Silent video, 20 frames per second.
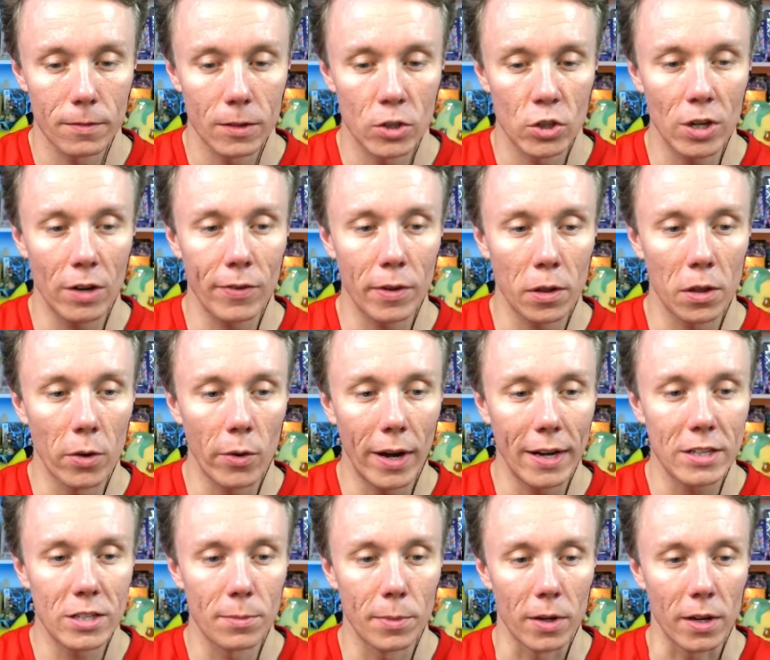Shelf has no
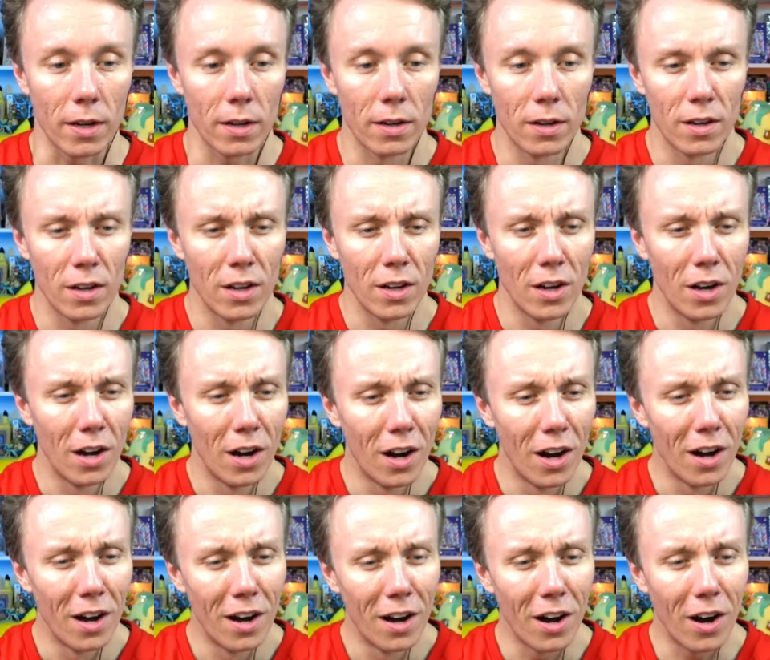item on it.
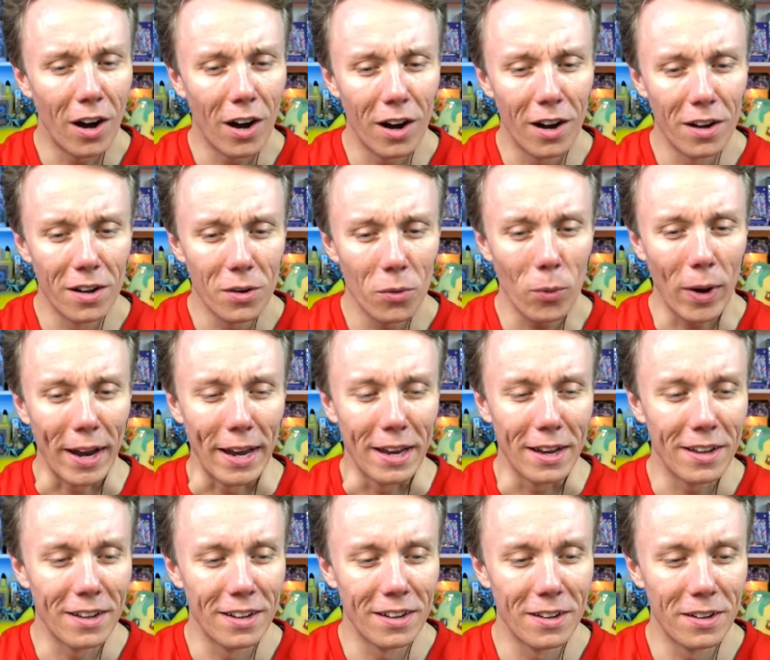
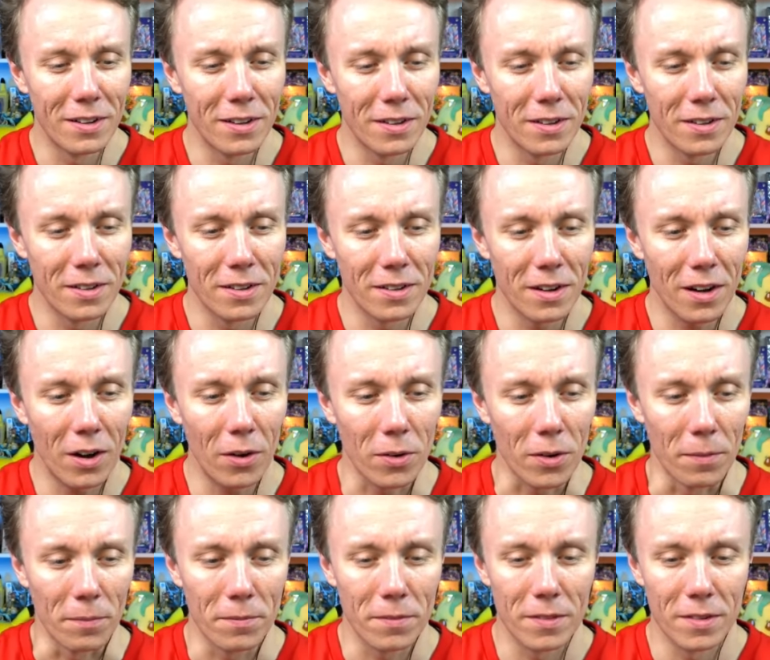Wait.
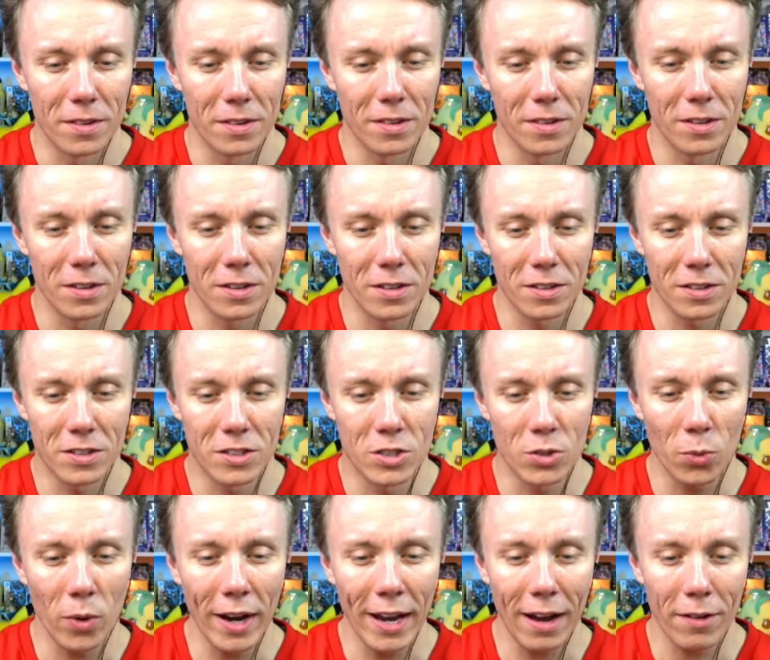Hold on.
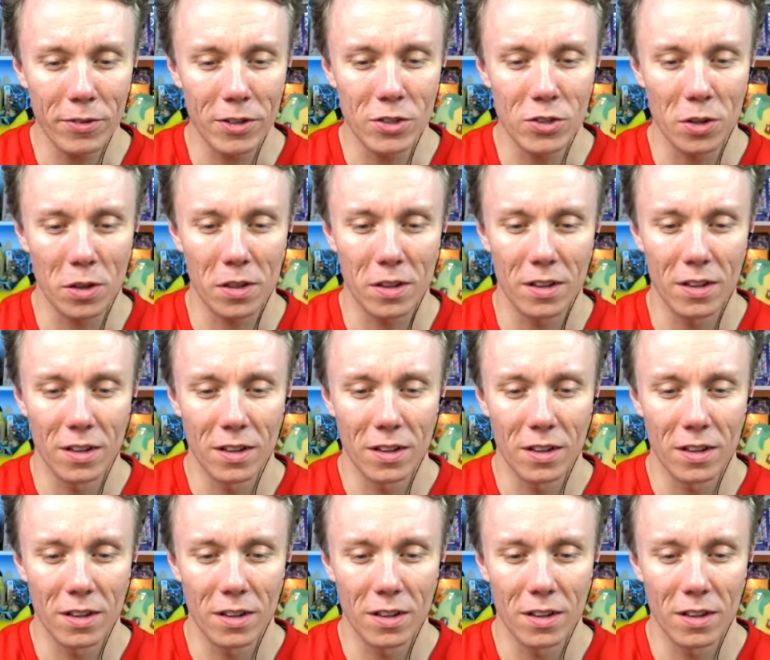Do I have to just...